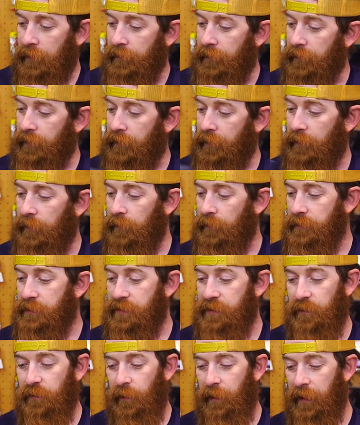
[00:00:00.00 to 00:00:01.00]
The good old
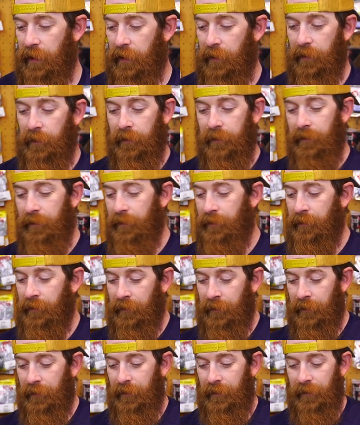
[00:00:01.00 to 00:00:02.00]
square.
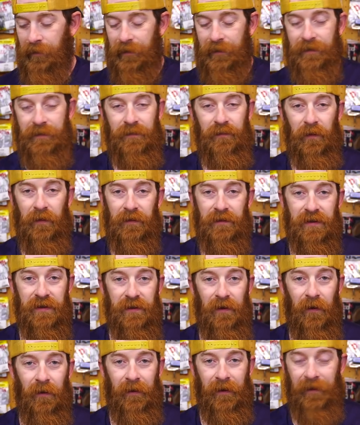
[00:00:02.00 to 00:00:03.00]
This is where it
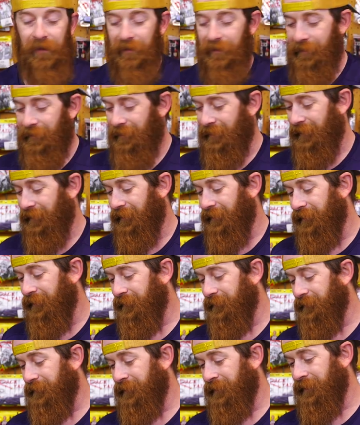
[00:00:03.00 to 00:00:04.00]
started, you
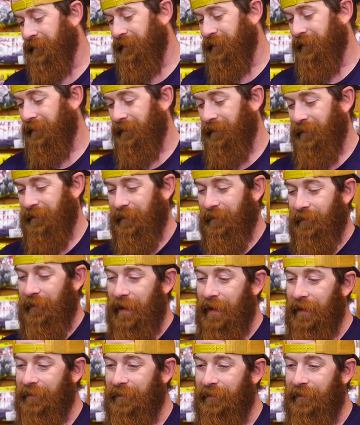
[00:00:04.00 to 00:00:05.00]
know? You
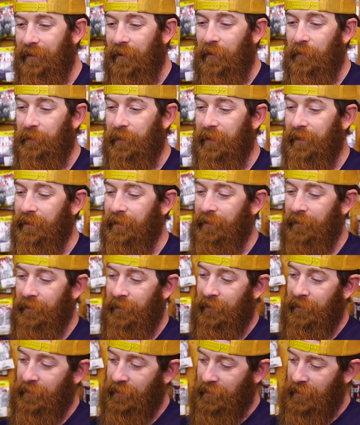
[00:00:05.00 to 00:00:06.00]
cracked it open.
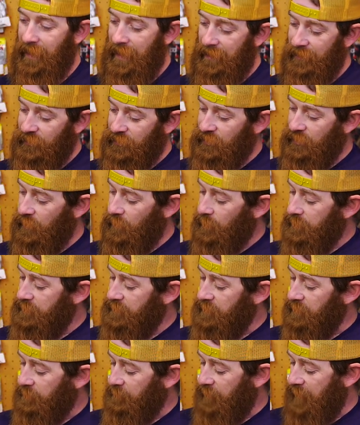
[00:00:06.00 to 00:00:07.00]
You had show
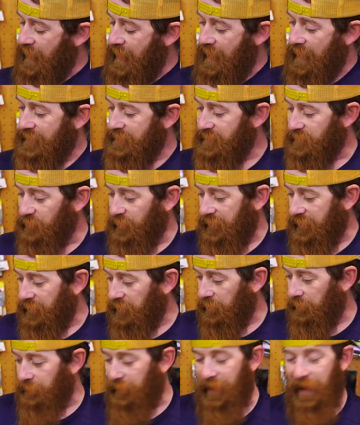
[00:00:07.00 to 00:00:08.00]
us your bass. We
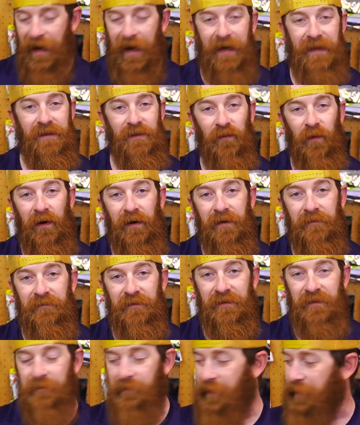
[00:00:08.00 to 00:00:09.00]
know bass. Welcome
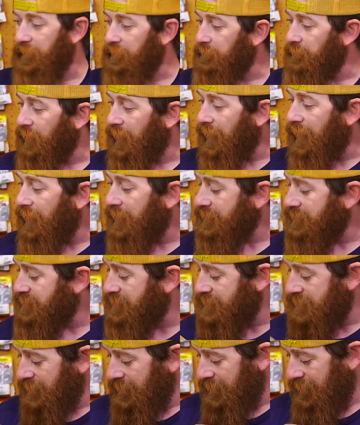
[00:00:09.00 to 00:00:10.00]
to the better
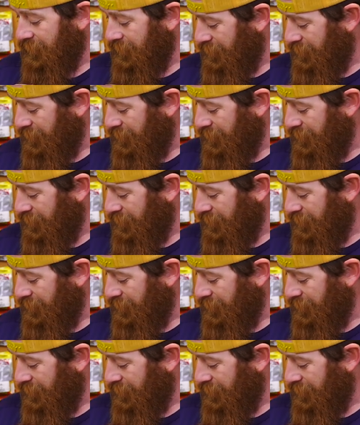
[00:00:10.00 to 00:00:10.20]
box.